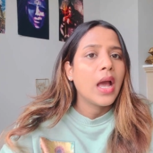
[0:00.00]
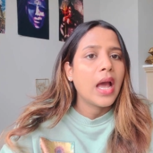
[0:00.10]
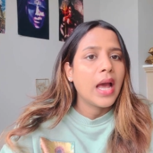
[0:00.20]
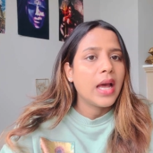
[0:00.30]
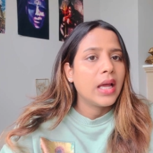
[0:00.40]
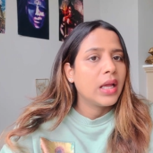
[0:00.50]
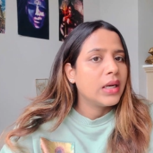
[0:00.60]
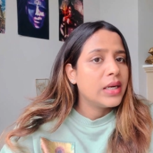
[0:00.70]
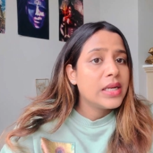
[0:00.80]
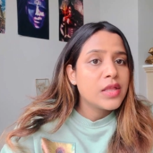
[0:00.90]

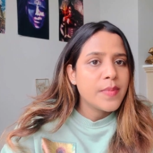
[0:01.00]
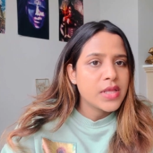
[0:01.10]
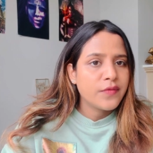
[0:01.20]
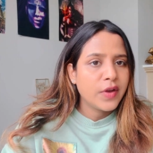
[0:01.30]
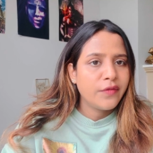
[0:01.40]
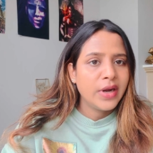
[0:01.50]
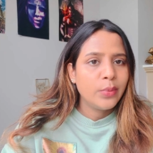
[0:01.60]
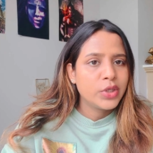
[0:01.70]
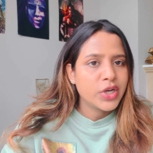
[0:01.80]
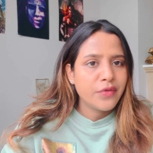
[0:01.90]
and in specific field,
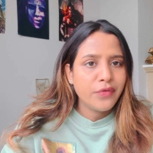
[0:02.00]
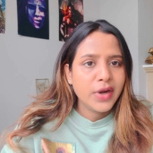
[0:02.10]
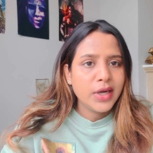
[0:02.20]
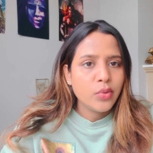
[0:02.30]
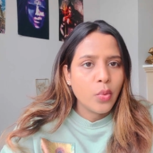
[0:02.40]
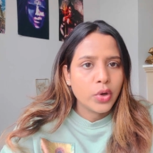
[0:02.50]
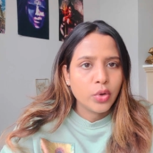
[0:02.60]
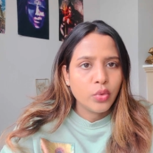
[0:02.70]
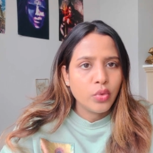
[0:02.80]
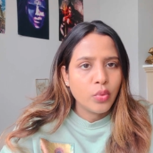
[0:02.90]
whichever field you want
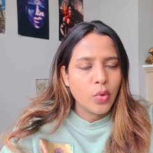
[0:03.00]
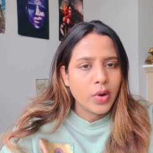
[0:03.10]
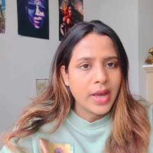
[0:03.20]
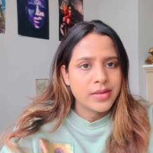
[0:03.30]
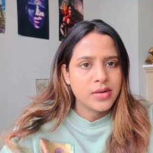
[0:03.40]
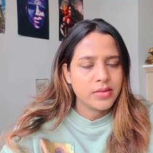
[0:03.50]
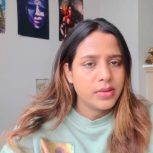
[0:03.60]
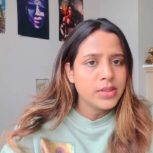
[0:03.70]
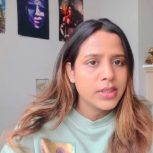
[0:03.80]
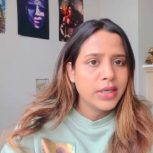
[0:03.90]
to work as a
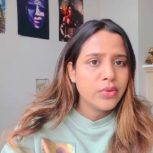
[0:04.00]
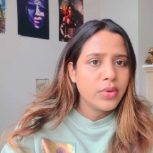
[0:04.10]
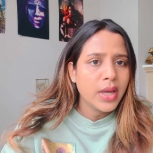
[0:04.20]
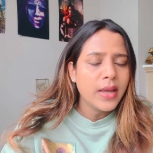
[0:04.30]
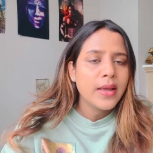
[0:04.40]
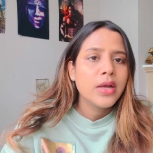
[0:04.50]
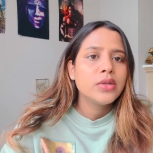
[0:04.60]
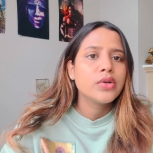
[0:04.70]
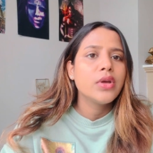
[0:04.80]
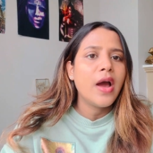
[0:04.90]
nurse in UK.
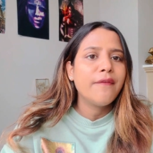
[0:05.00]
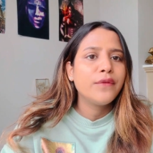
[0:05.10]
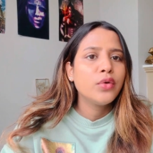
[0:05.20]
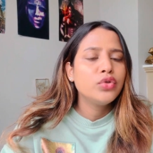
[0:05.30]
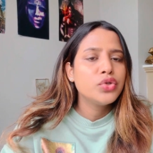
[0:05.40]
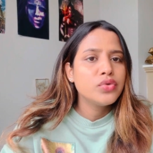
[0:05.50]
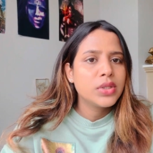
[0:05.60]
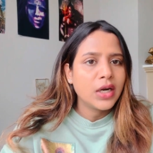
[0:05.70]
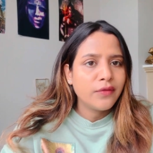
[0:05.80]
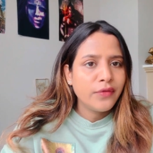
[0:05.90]
So you have to choose
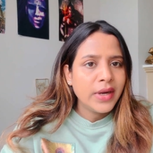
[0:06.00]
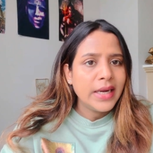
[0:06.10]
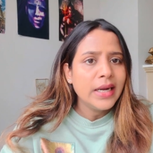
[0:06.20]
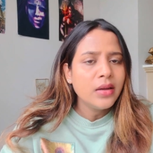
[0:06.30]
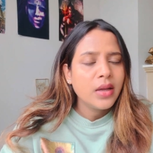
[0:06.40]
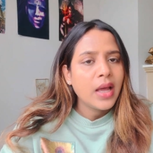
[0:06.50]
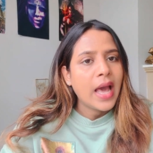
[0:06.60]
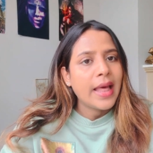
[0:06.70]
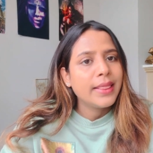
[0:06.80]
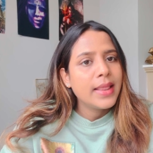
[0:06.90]
that field,
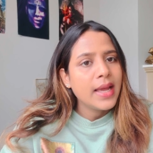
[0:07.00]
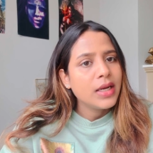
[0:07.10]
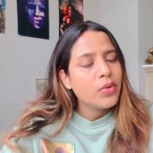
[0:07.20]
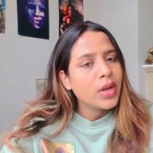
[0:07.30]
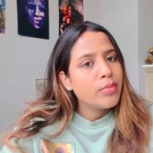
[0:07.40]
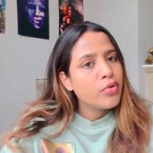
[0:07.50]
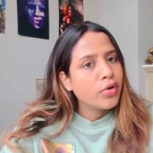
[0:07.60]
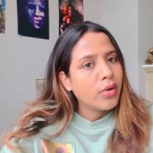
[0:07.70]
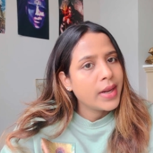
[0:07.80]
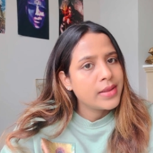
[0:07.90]
and then you can
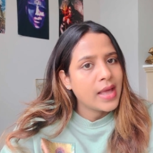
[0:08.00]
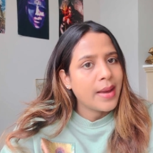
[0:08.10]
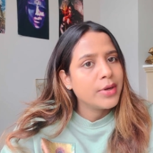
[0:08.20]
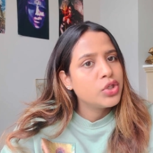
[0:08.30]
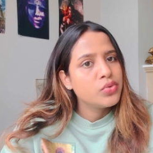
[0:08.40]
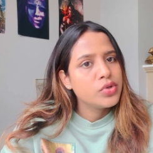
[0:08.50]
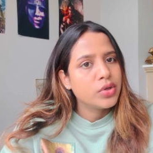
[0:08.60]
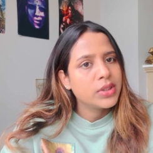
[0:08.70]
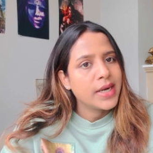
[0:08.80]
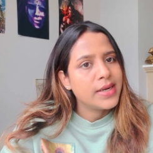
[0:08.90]
book your exam and choose
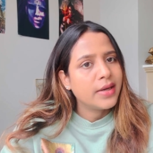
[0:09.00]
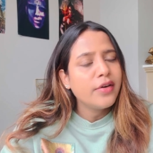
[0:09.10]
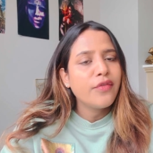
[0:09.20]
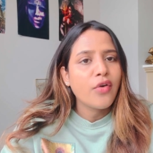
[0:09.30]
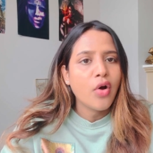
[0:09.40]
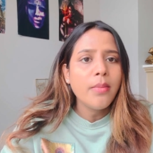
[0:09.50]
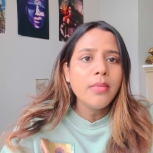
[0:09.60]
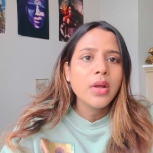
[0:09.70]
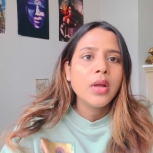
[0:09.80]
your center from